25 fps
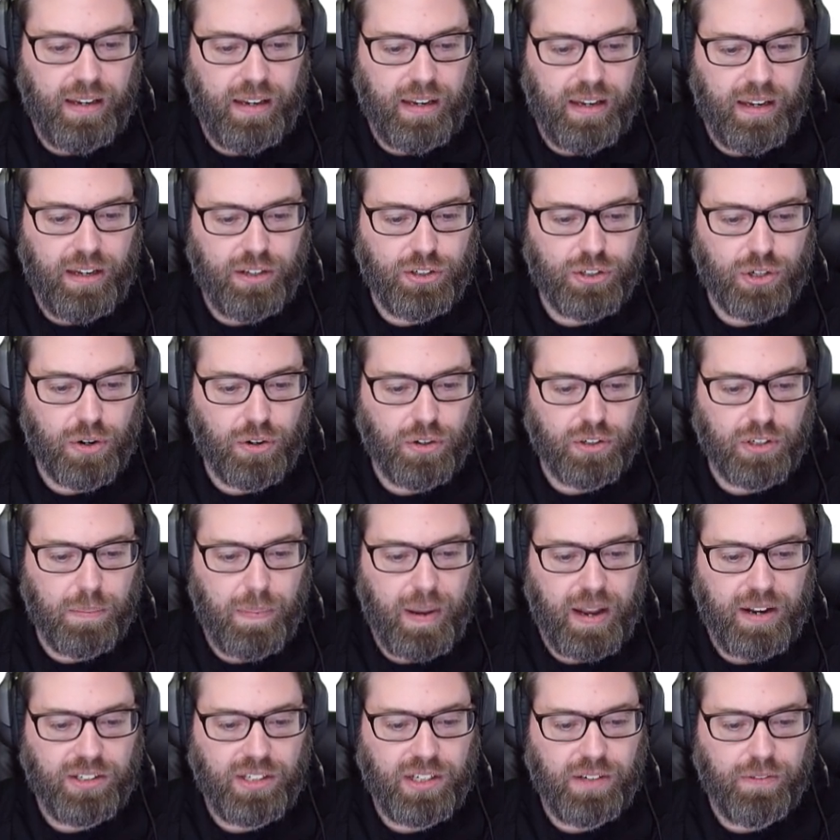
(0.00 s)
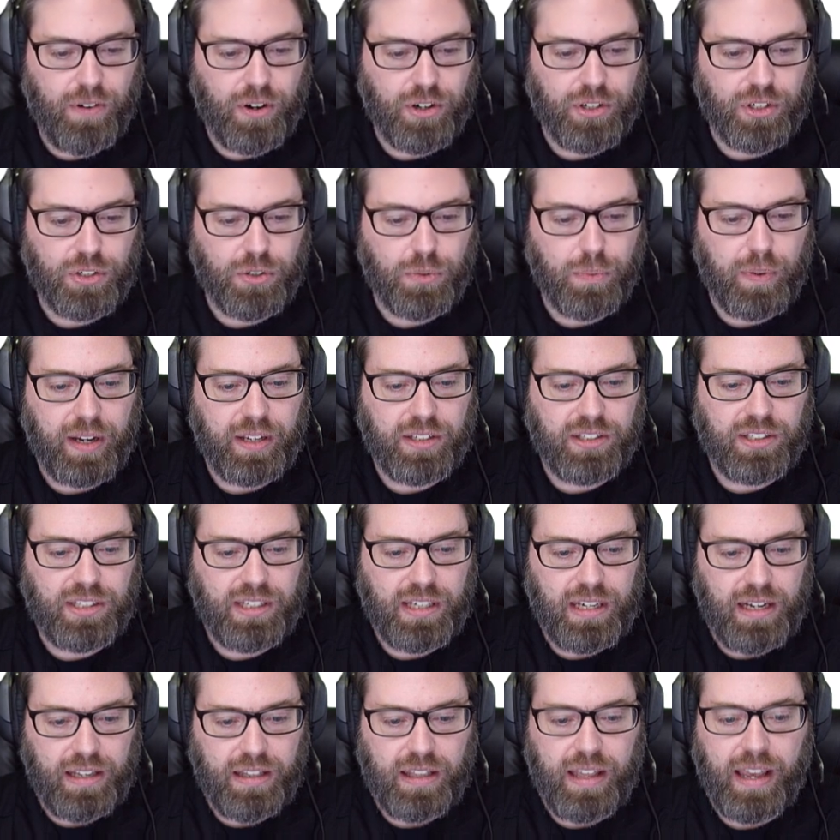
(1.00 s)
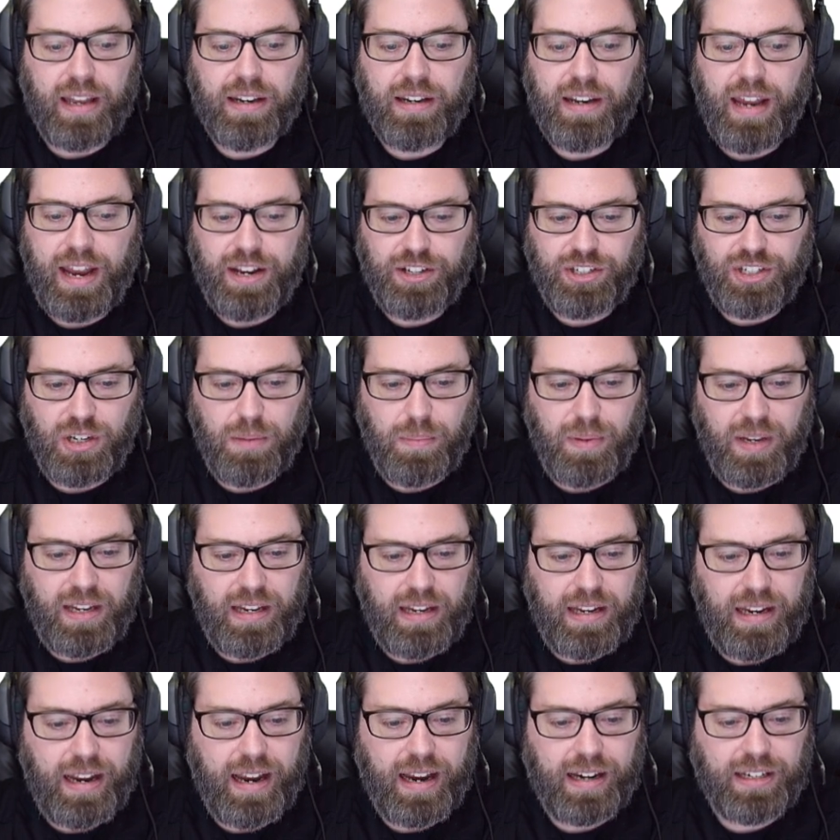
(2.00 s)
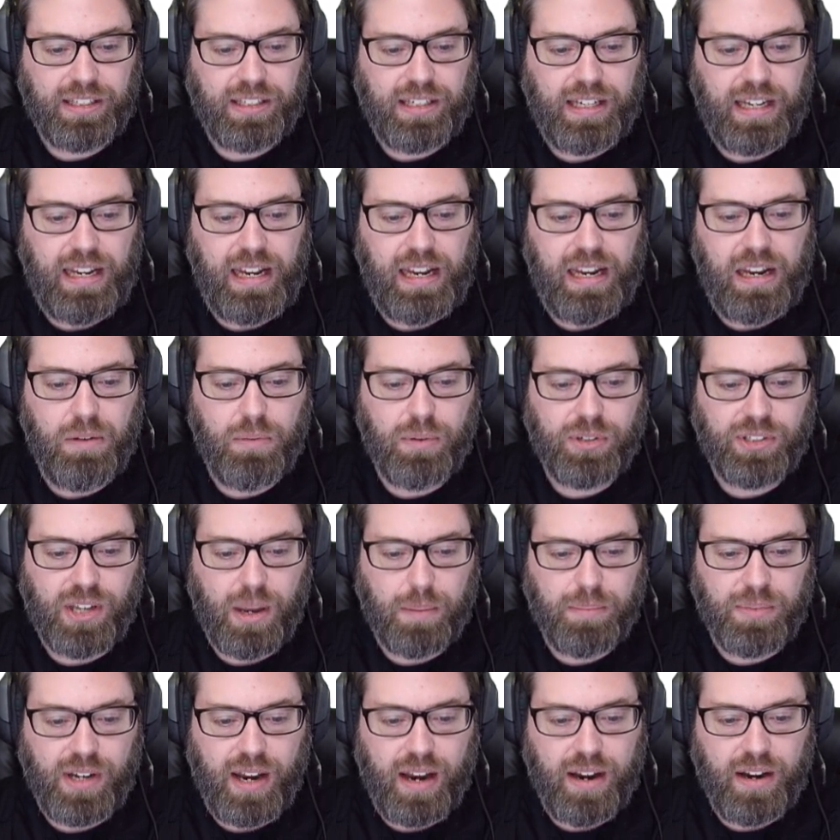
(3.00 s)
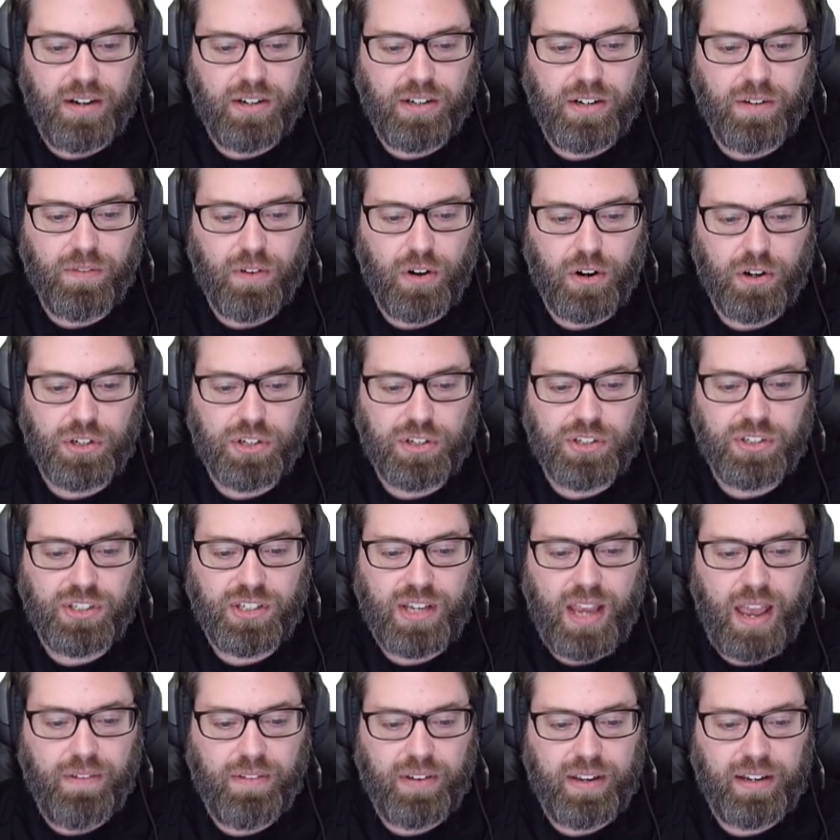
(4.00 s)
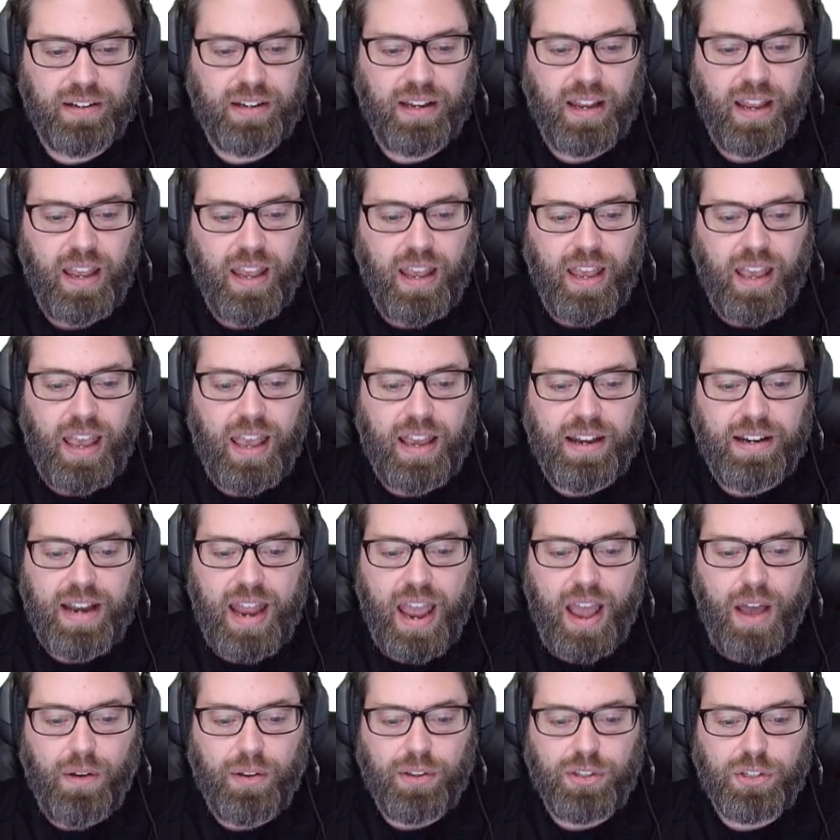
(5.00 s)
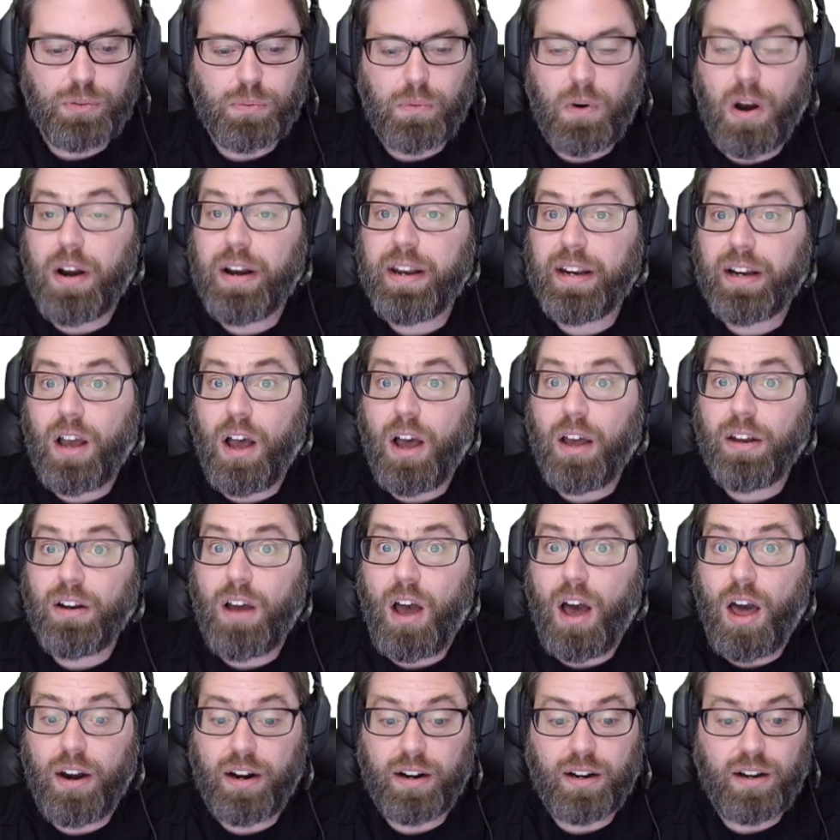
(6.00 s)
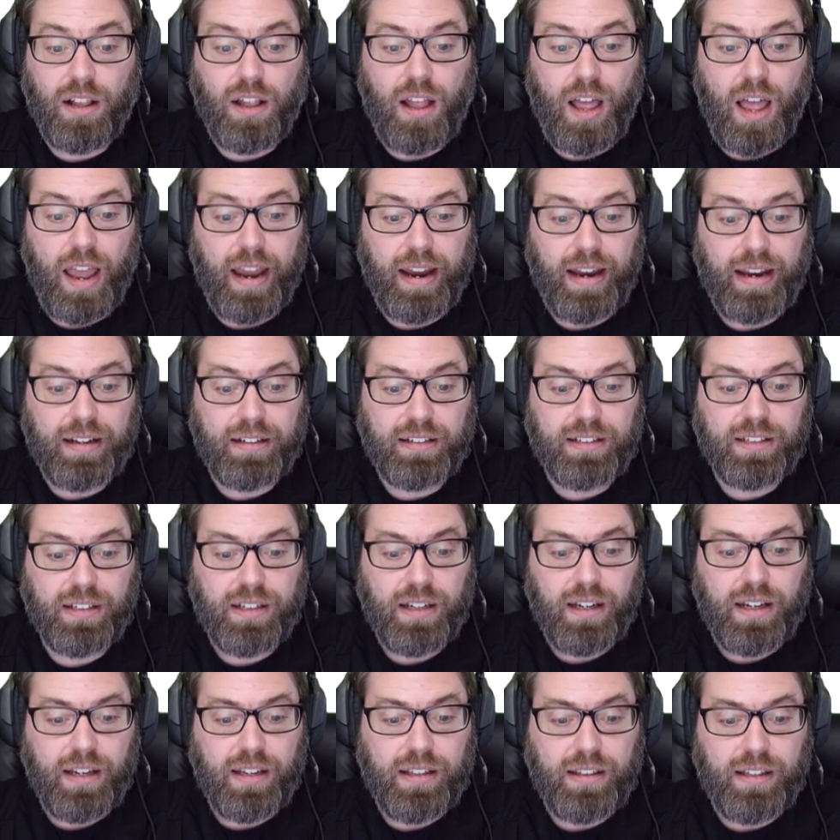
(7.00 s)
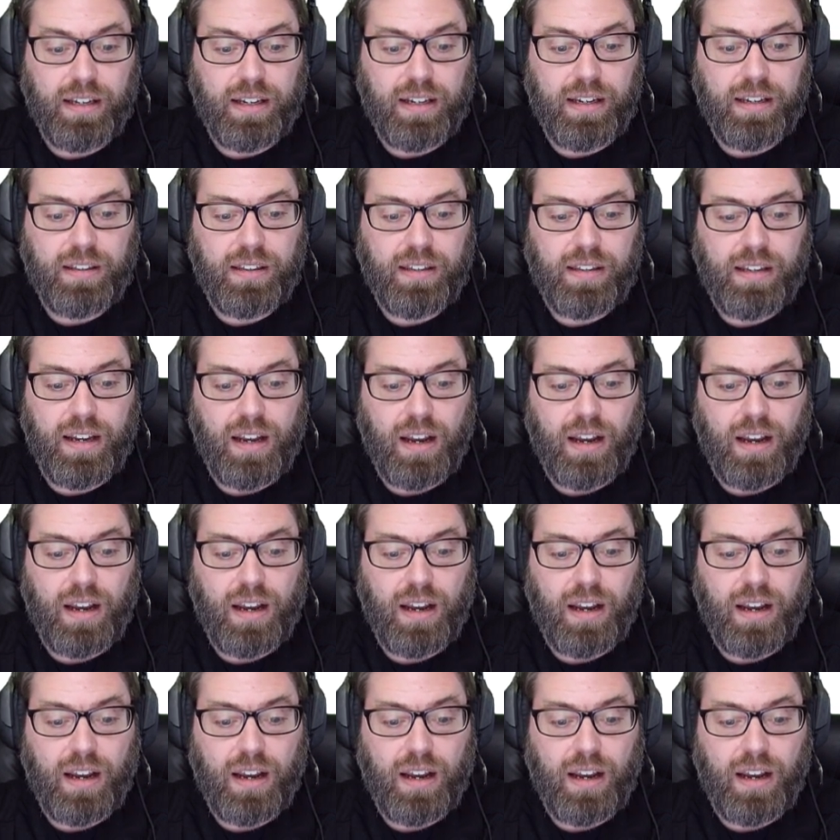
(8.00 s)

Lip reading: internal dependency versions, we can see that hdbext was updated to version 7, and now it's running on hana-client, the